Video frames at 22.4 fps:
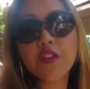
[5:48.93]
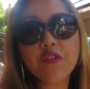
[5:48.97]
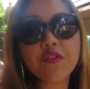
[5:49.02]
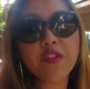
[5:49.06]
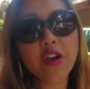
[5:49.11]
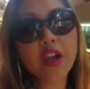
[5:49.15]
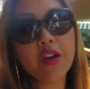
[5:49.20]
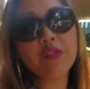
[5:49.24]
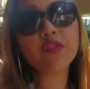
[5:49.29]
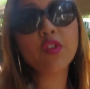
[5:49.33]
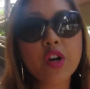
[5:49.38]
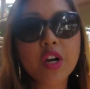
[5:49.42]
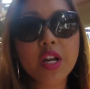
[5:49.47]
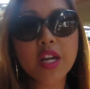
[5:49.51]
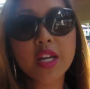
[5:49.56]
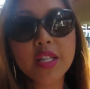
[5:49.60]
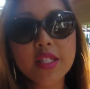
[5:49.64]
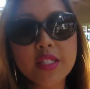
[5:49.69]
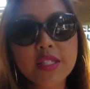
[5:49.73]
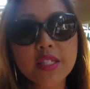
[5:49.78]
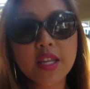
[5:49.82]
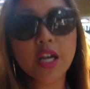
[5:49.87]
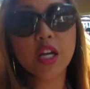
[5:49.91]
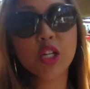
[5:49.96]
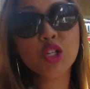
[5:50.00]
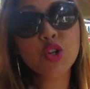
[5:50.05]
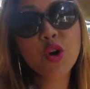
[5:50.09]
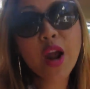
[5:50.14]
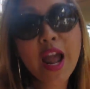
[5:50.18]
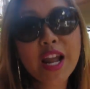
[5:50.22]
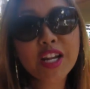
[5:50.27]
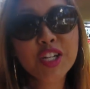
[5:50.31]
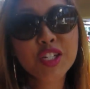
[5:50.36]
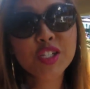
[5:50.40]
favorite
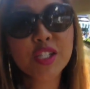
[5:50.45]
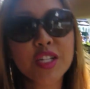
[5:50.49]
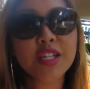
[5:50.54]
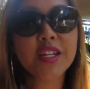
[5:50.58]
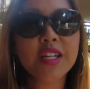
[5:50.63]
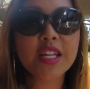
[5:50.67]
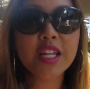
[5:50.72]
attraction